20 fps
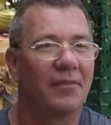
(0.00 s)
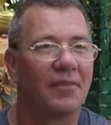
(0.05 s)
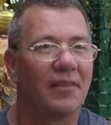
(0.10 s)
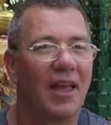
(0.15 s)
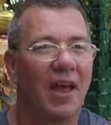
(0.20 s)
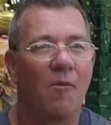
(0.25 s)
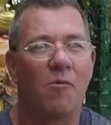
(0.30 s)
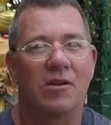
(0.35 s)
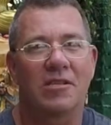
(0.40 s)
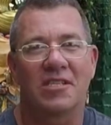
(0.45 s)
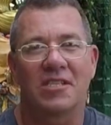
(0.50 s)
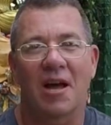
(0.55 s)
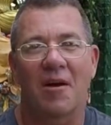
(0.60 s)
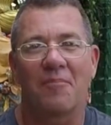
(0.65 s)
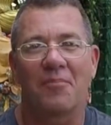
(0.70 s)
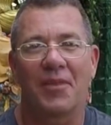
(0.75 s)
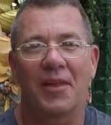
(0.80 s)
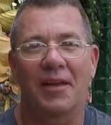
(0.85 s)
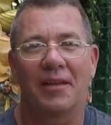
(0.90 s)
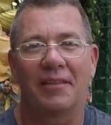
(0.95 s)
It was
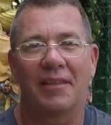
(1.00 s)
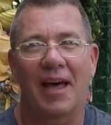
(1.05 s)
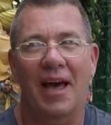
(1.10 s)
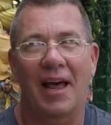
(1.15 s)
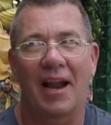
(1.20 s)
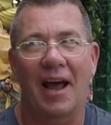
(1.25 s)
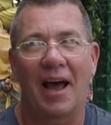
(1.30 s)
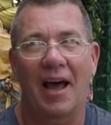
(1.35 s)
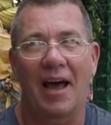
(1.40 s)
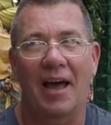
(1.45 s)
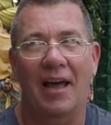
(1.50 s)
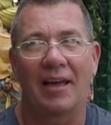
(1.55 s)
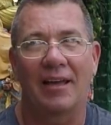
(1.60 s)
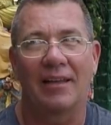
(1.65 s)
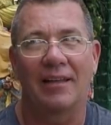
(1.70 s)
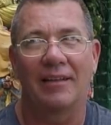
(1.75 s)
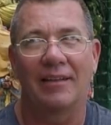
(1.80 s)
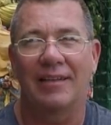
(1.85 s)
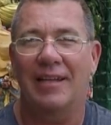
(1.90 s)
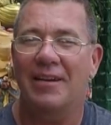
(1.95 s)
something that I
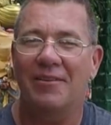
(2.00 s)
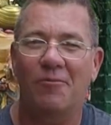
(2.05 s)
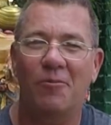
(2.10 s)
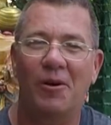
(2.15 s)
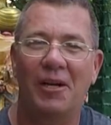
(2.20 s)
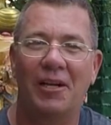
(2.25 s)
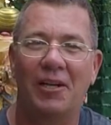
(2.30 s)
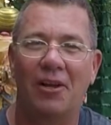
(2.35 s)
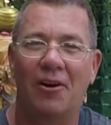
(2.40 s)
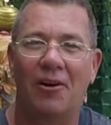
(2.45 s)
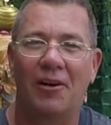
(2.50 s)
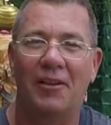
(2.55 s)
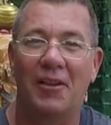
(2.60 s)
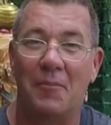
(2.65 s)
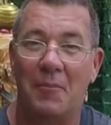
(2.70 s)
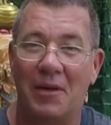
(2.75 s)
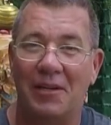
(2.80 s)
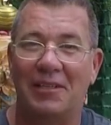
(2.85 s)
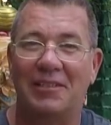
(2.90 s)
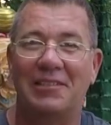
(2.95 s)
didn't really learn in the
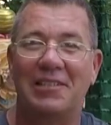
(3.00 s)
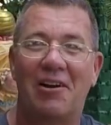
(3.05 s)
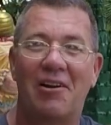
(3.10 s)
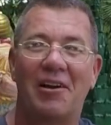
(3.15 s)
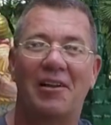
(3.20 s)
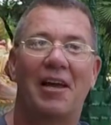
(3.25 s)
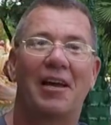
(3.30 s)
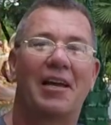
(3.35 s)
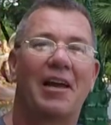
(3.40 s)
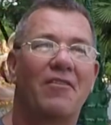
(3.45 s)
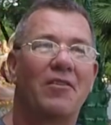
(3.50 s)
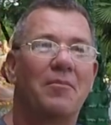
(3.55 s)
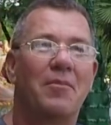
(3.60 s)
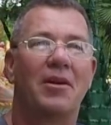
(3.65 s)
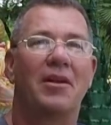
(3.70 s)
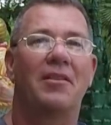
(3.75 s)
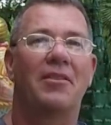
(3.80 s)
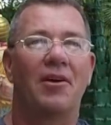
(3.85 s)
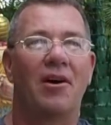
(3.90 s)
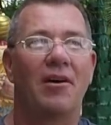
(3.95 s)
military like
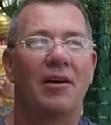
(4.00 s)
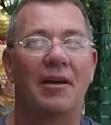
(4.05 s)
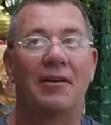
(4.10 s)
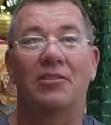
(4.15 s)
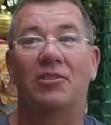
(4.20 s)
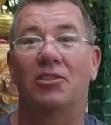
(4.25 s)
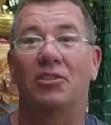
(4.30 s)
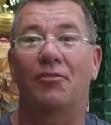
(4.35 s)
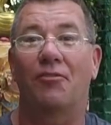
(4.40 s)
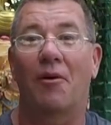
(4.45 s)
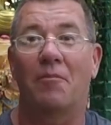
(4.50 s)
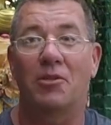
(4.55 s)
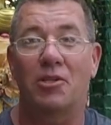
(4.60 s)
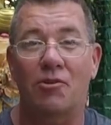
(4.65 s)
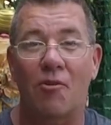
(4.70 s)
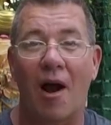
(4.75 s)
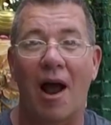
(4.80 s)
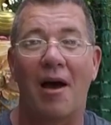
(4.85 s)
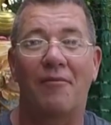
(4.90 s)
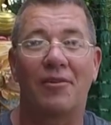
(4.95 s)
everybody thought. It's just from
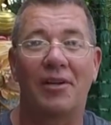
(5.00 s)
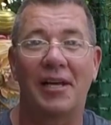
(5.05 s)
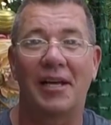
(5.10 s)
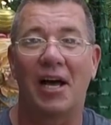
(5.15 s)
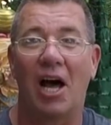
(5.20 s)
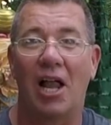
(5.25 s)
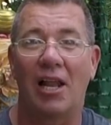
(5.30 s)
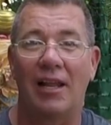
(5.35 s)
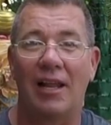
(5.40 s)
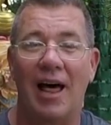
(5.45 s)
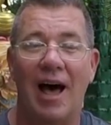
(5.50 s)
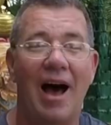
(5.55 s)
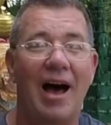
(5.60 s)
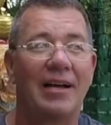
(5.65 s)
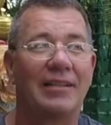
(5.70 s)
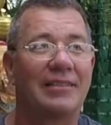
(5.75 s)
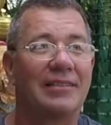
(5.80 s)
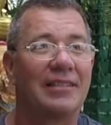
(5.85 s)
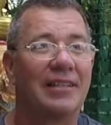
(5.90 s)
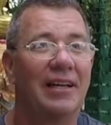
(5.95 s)
traveling a
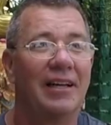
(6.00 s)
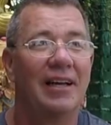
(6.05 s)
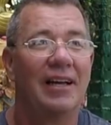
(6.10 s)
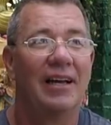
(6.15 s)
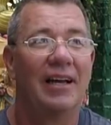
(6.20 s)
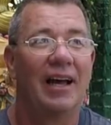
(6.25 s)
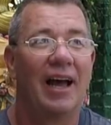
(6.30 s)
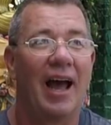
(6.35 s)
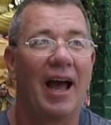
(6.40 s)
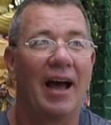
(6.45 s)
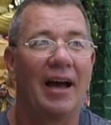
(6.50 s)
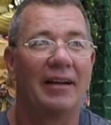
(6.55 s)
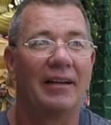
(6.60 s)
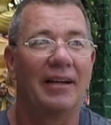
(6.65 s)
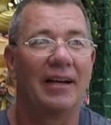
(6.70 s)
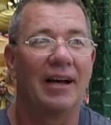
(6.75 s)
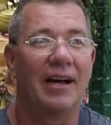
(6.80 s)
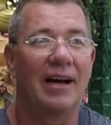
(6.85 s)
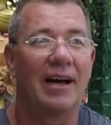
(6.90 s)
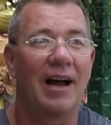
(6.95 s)
lot, and
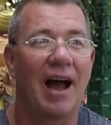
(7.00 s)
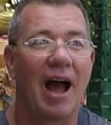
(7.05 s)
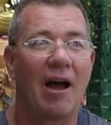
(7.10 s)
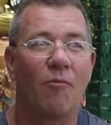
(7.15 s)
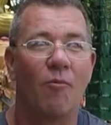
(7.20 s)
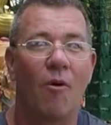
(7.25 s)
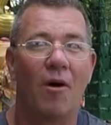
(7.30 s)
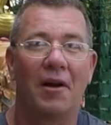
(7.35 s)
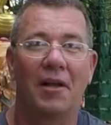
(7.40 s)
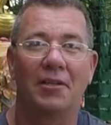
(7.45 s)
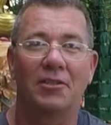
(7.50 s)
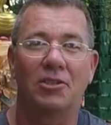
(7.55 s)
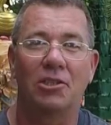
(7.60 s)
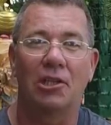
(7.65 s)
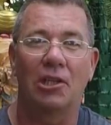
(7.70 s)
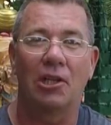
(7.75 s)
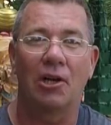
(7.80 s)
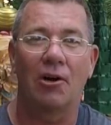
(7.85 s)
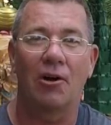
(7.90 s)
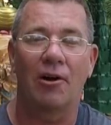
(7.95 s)
I wanted to
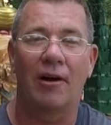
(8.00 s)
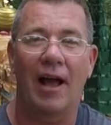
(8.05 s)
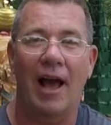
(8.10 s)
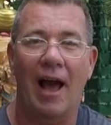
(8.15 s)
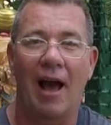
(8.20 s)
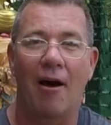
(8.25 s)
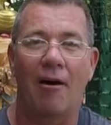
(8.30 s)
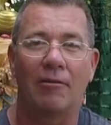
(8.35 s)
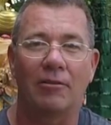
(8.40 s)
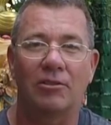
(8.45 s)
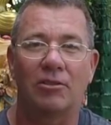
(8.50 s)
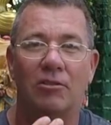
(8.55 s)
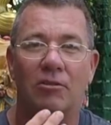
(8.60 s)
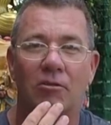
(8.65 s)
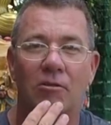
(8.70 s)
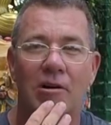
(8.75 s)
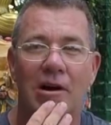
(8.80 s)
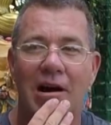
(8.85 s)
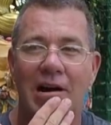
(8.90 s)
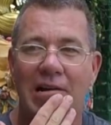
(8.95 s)
learn how
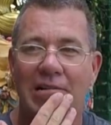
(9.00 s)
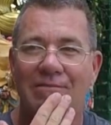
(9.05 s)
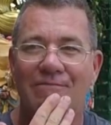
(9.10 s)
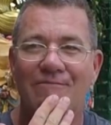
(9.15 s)
to